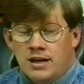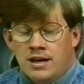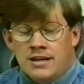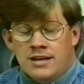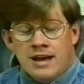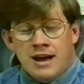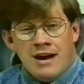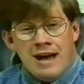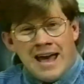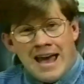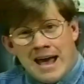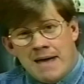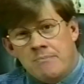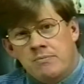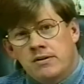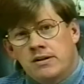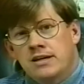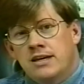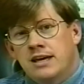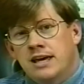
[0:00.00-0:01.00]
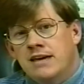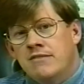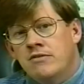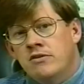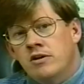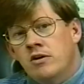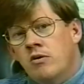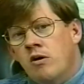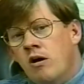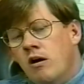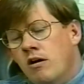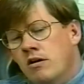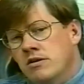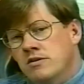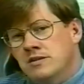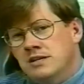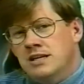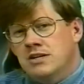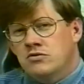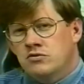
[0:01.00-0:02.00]
Now, happily, even though heart
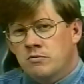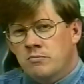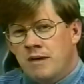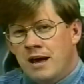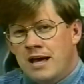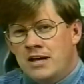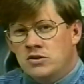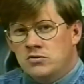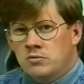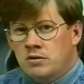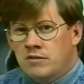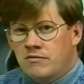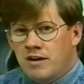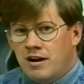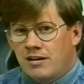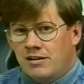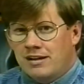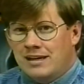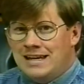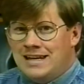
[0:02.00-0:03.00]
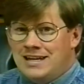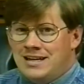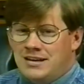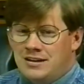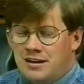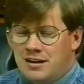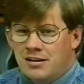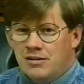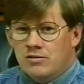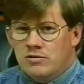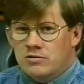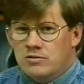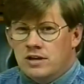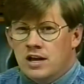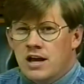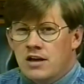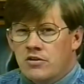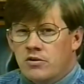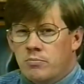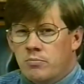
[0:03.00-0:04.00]
disease remains one of our leading killers,
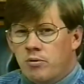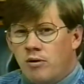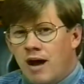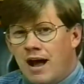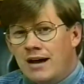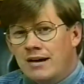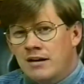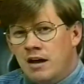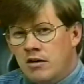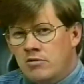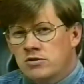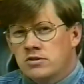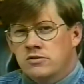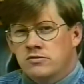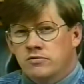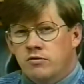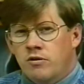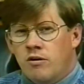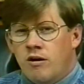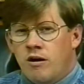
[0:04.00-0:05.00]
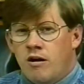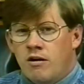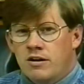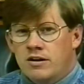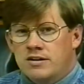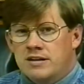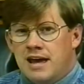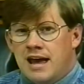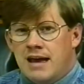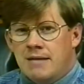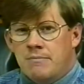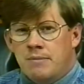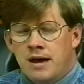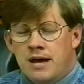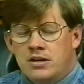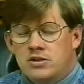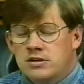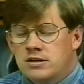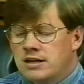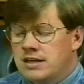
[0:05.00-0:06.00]
the prognosis for a heart attack
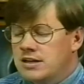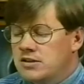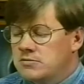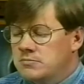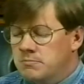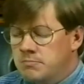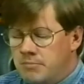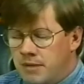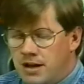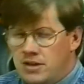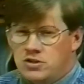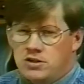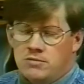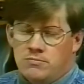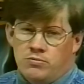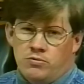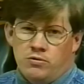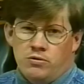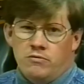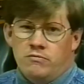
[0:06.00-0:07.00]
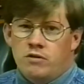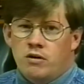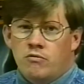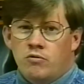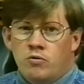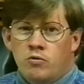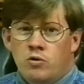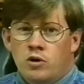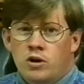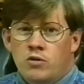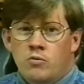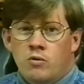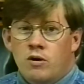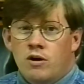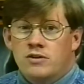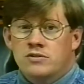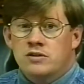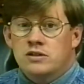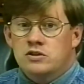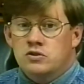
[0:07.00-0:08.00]
patient is much improved over what it
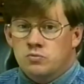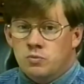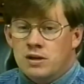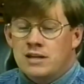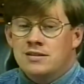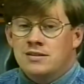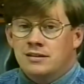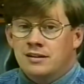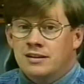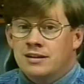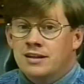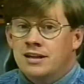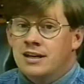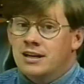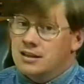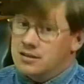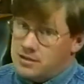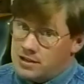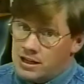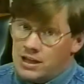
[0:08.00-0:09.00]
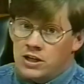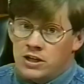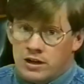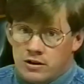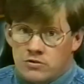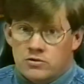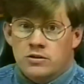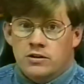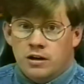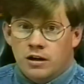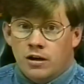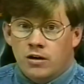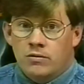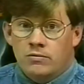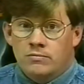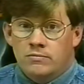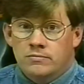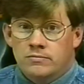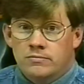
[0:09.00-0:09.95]
was as recently as 10 years ago.